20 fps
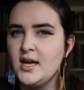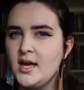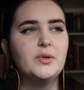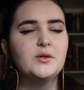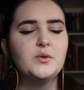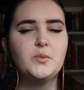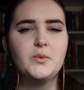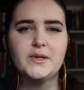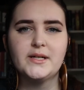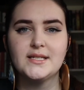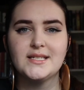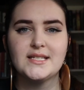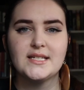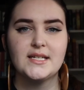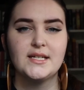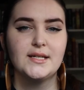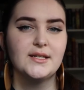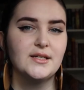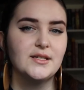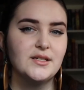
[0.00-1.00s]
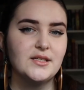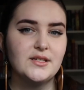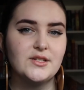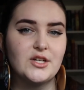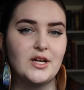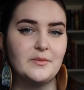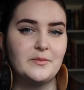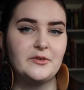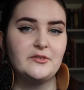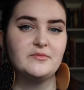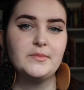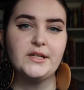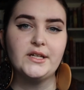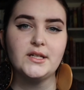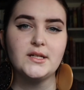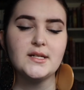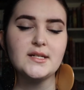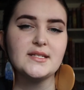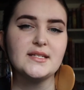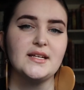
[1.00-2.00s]
Book one did a good job of
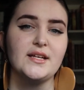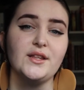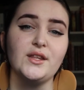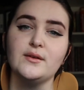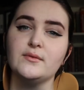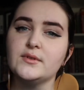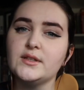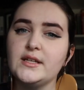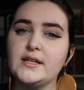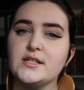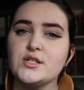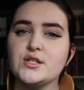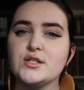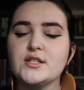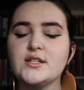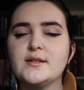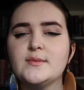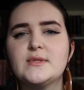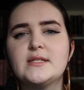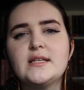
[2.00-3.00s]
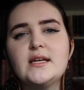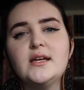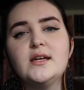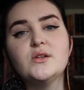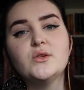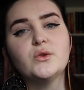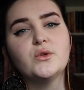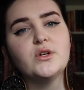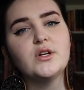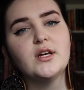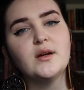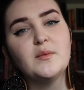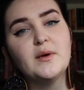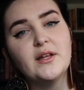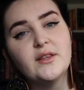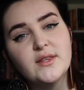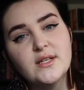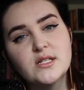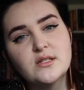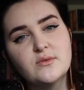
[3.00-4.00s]
balancing the relationships and learning
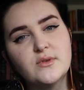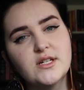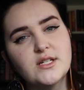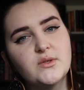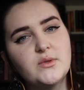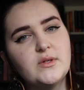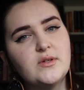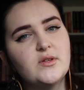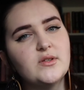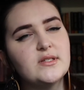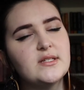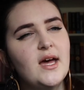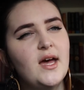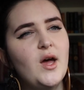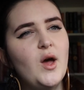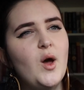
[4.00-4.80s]
about these rituals.